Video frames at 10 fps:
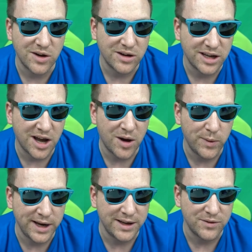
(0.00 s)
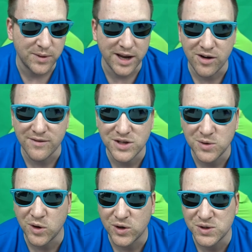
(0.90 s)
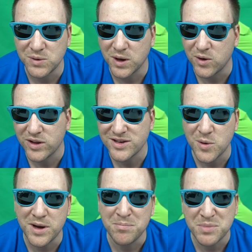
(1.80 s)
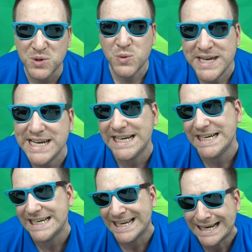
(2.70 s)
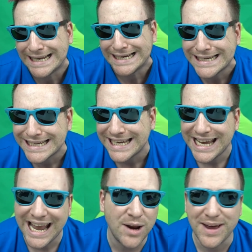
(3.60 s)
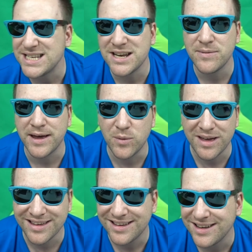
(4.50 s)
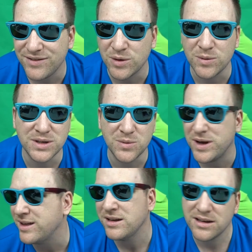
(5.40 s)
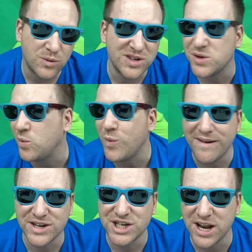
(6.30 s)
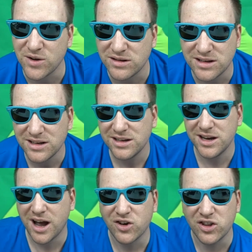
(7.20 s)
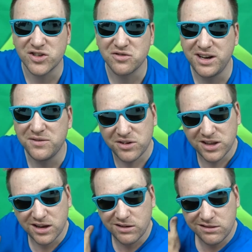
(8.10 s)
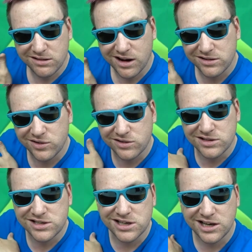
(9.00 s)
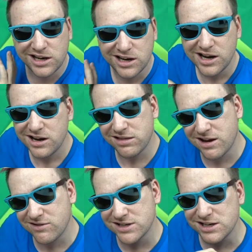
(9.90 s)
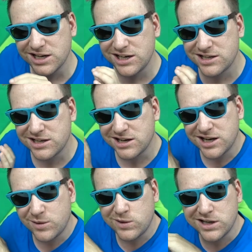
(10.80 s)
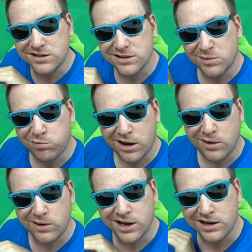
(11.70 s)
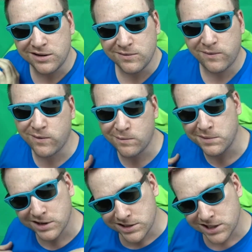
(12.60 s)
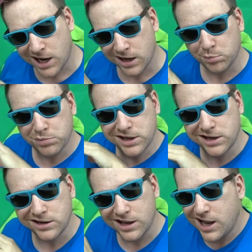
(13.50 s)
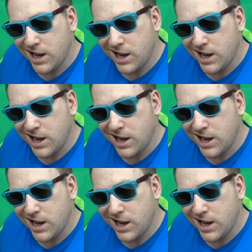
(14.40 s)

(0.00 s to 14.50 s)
you can't win either way. You're either too hot or too cold. There's no in-between in England. Anyway, that's enough about the weather. If you want to watch the weather, watch the Weather Channel. I've got the screen for it though. As you can see, there is an easterly wind blowing in from the jelly bean,